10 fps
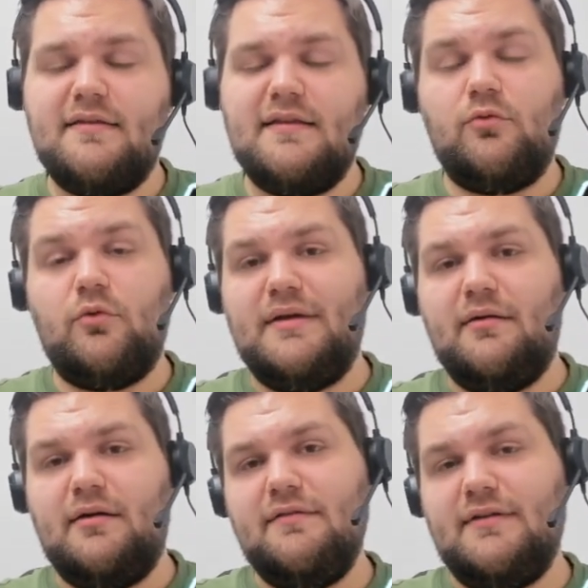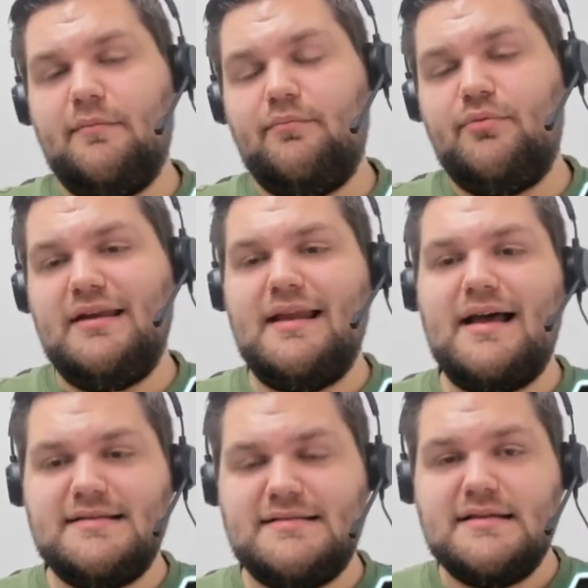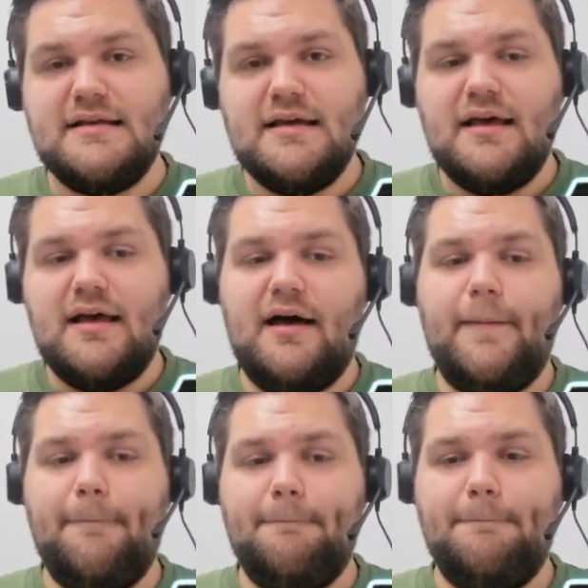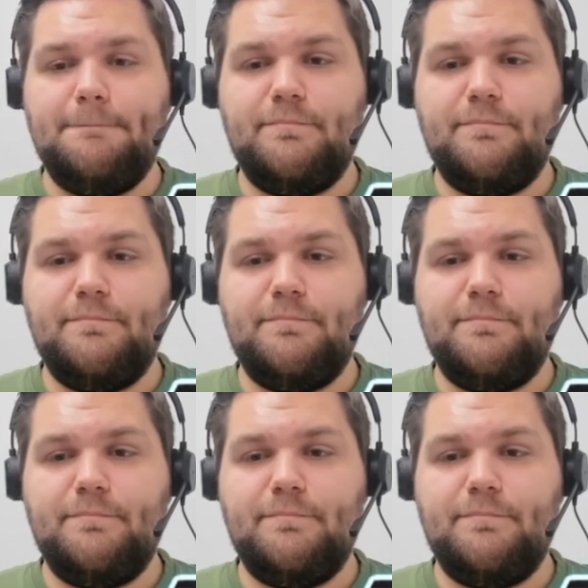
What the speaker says: this would be even a pretty nice um,